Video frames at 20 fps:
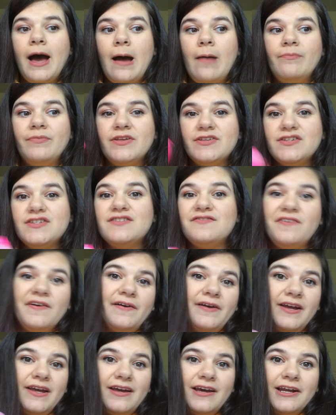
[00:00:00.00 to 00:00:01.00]
This is
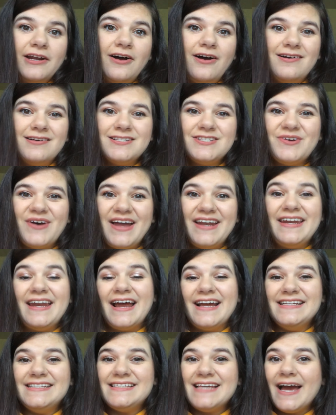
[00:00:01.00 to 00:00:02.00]
very good also at
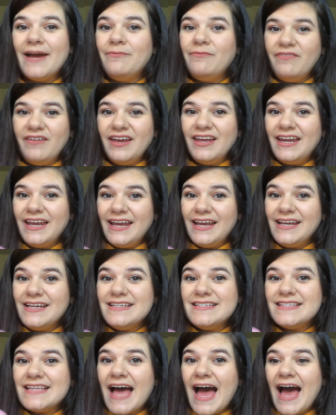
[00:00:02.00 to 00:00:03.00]
nighttime
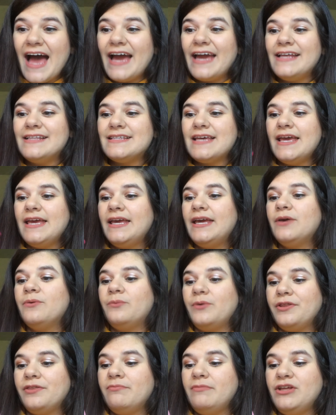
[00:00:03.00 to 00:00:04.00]
feedings. I take it
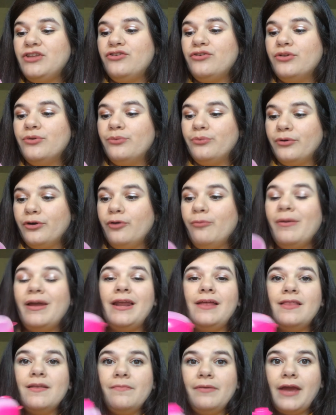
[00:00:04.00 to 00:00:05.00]
with me to the room, and
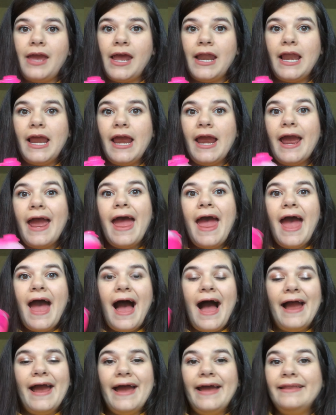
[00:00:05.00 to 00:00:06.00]
in the beginning,
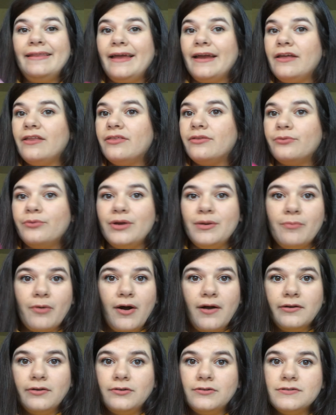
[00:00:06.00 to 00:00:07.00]
I had like 3
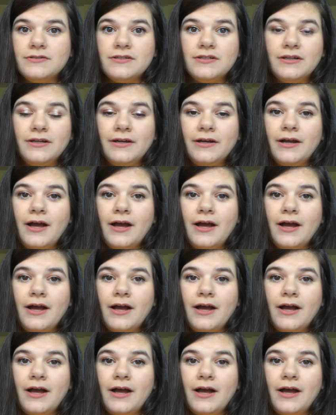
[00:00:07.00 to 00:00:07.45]
bottles.